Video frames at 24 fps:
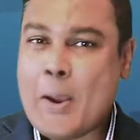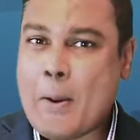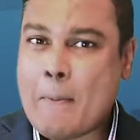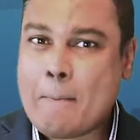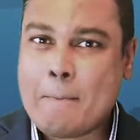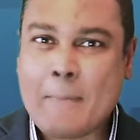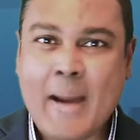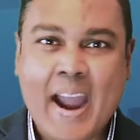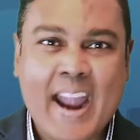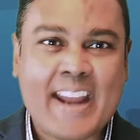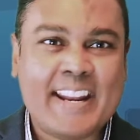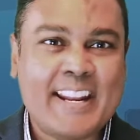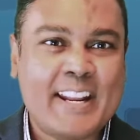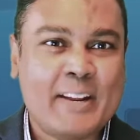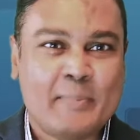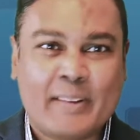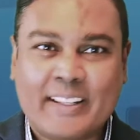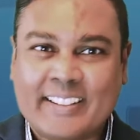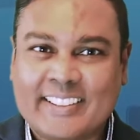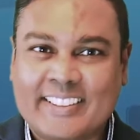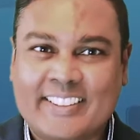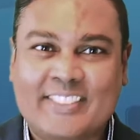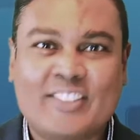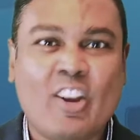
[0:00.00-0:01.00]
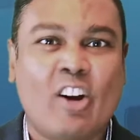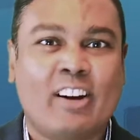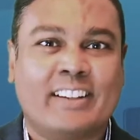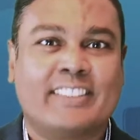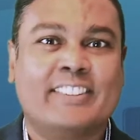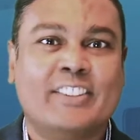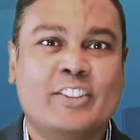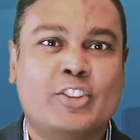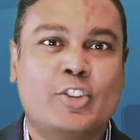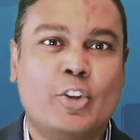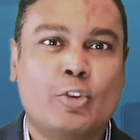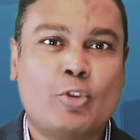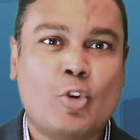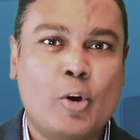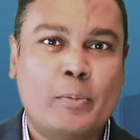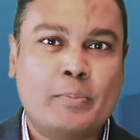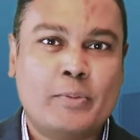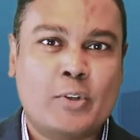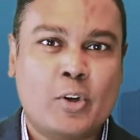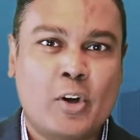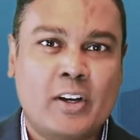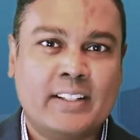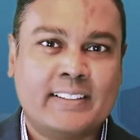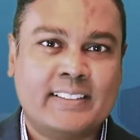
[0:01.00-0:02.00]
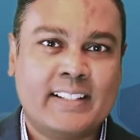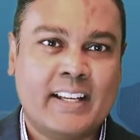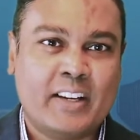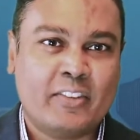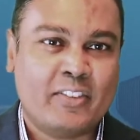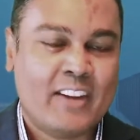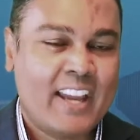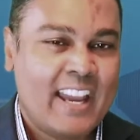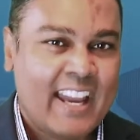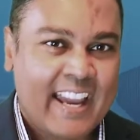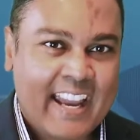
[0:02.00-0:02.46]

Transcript: My name is Dr. Jerome Joseph